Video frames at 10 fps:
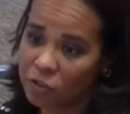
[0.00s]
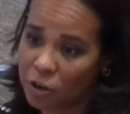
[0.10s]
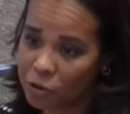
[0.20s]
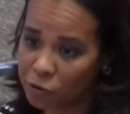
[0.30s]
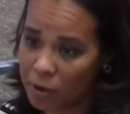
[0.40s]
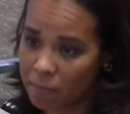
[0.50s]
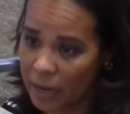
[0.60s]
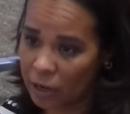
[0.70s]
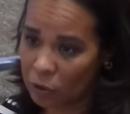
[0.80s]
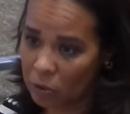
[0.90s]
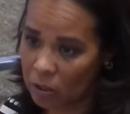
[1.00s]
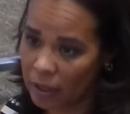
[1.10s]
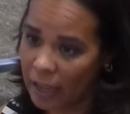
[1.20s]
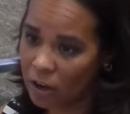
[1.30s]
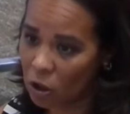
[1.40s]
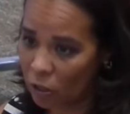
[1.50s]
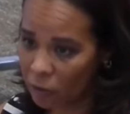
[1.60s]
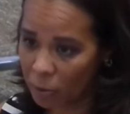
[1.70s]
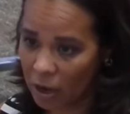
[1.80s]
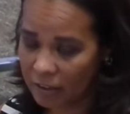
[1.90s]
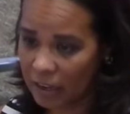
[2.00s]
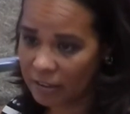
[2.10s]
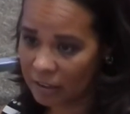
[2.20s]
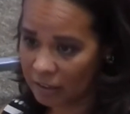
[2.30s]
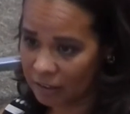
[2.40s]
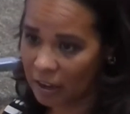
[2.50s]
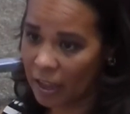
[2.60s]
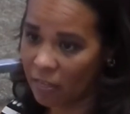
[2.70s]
our trim manual and all the processes, and